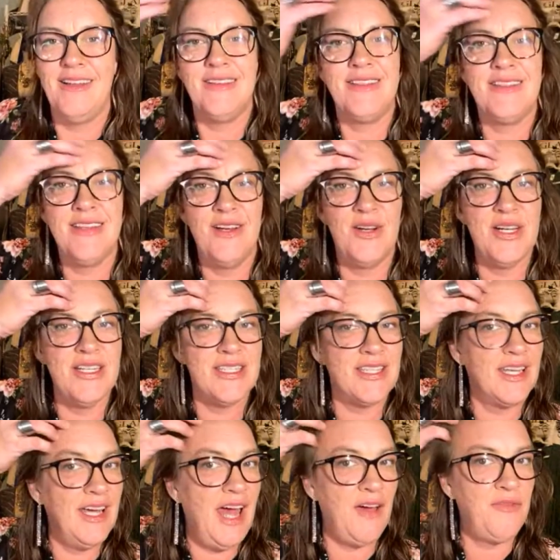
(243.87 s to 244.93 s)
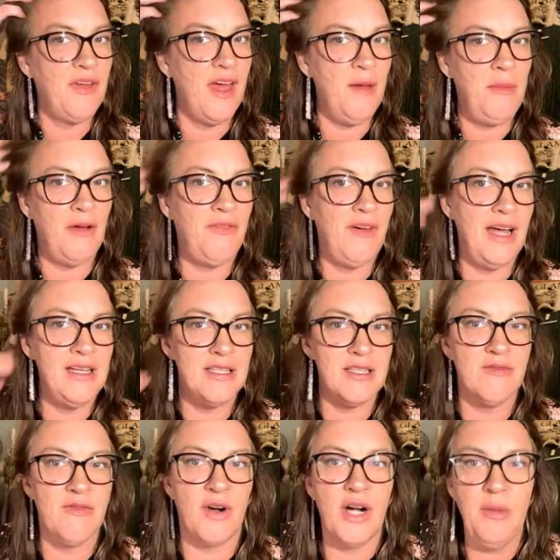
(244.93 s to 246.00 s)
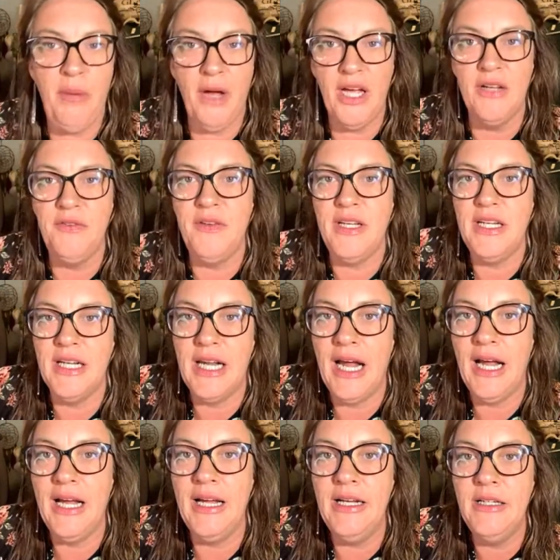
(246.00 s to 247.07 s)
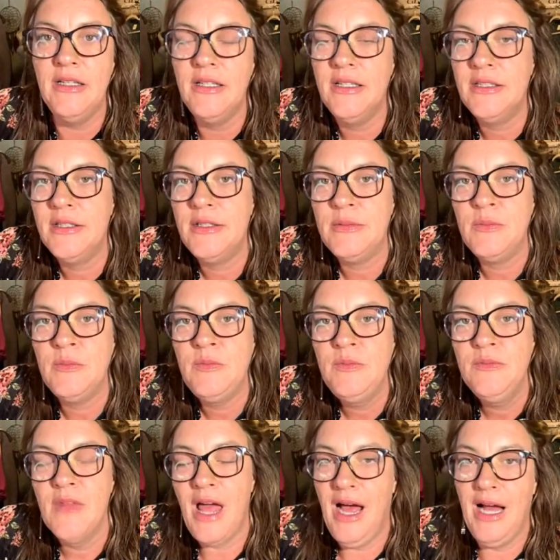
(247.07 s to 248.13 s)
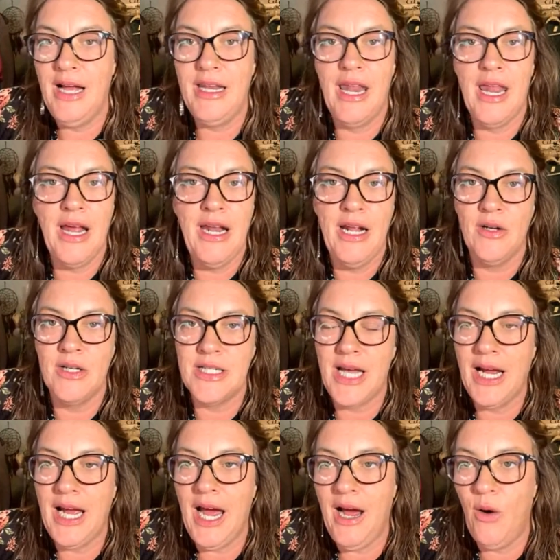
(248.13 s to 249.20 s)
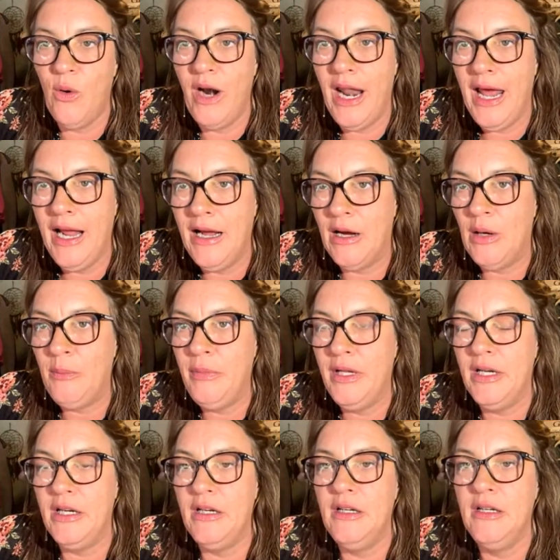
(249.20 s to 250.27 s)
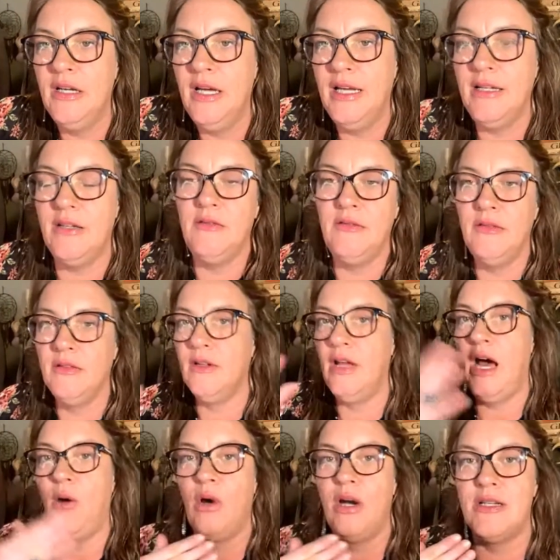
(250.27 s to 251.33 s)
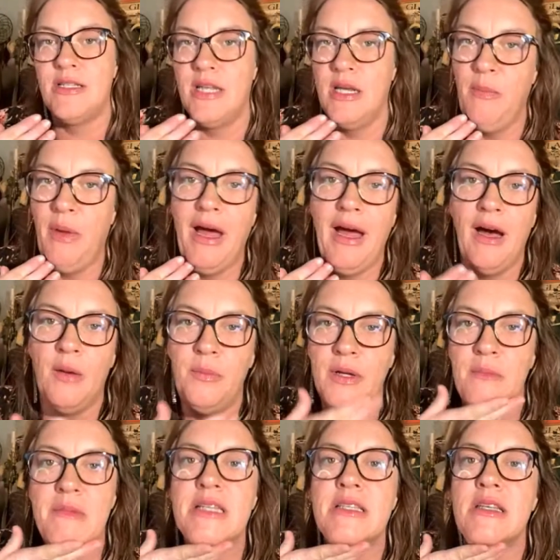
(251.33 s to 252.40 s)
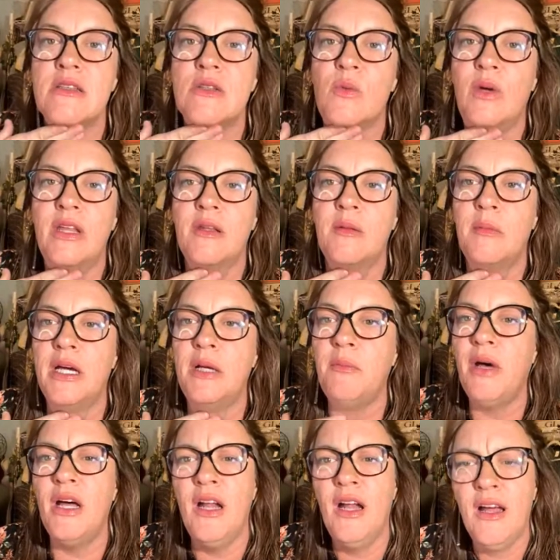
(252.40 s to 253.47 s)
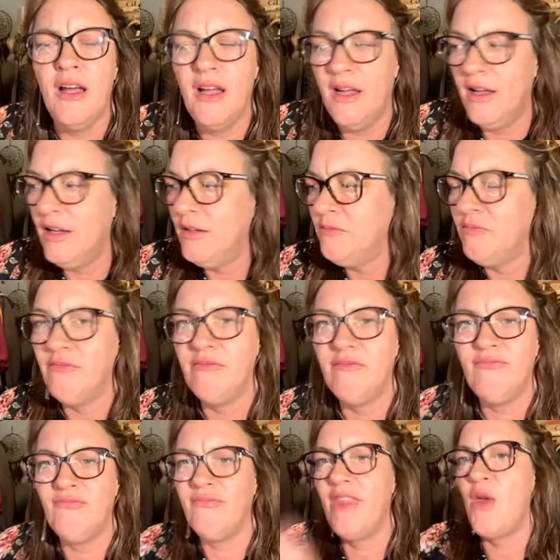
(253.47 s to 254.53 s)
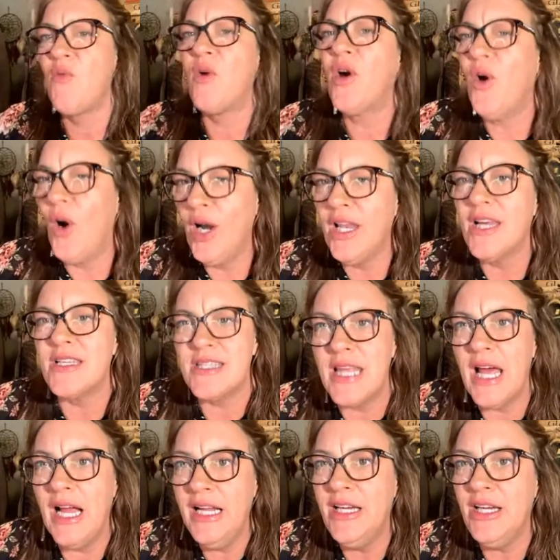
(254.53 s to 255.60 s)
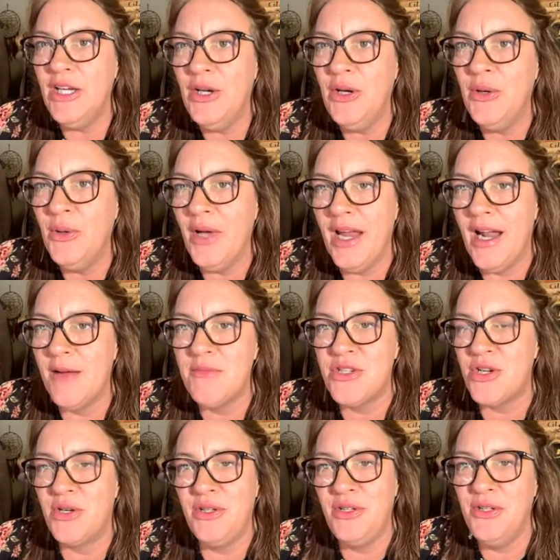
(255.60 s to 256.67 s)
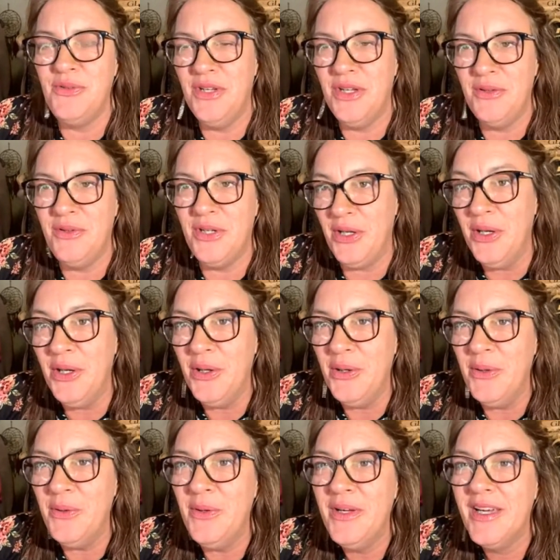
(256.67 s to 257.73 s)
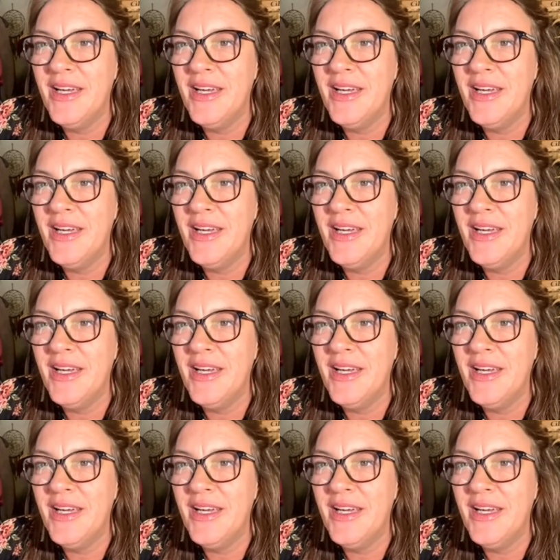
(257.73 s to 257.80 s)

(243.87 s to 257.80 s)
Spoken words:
Seriously? I feel like my face is very puffy today. I had to lie down and take an hour nap, and I wear a CPAP. It messes with me. But regardless, thank you, and I'm sure you do too.